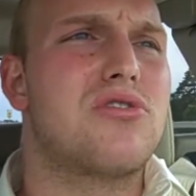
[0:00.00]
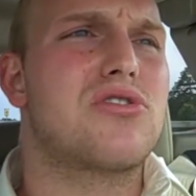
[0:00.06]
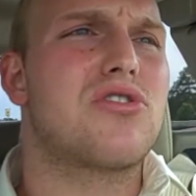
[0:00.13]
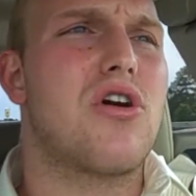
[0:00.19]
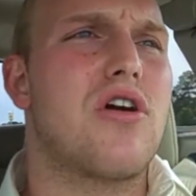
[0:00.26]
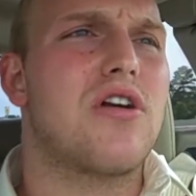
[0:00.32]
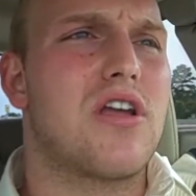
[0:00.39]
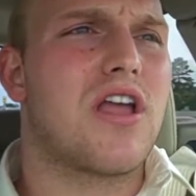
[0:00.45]
you
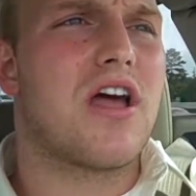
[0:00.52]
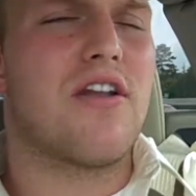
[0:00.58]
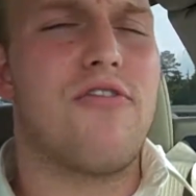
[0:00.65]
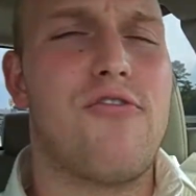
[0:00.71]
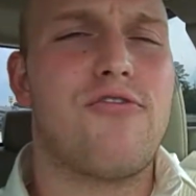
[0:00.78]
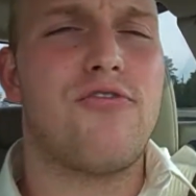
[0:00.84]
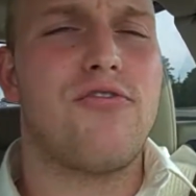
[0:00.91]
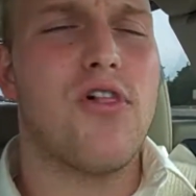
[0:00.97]
start
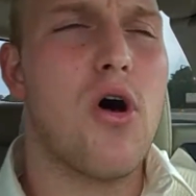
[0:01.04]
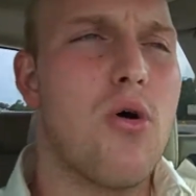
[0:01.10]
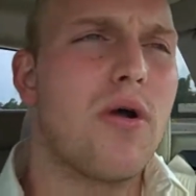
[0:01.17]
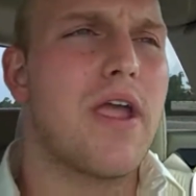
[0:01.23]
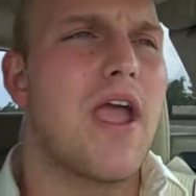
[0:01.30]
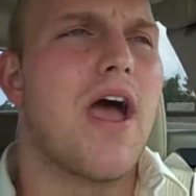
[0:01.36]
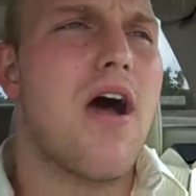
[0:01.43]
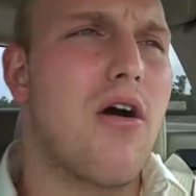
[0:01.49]
kind of
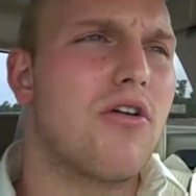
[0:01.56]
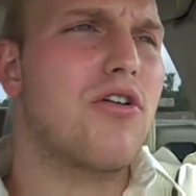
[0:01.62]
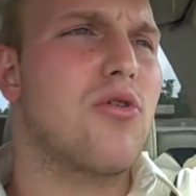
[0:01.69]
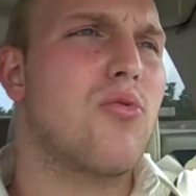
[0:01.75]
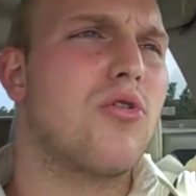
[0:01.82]
flowing out,